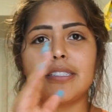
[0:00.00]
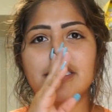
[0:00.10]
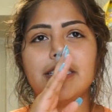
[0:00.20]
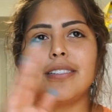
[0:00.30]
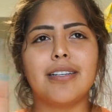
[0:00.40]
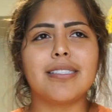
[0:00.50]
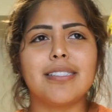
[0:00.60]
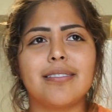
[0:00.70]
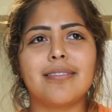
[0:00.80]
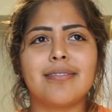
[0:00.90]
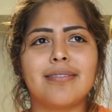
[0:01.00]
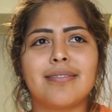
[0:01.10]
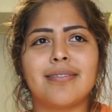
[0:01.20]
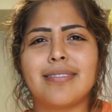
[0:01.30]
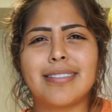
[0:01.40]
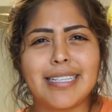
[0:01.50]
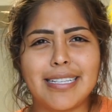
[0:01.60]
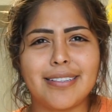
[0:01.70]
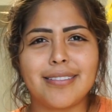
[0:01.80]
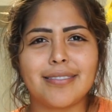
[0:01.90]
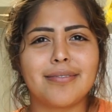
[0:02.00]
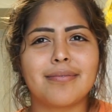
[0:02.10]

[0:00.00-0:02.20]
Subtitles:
She doesn't need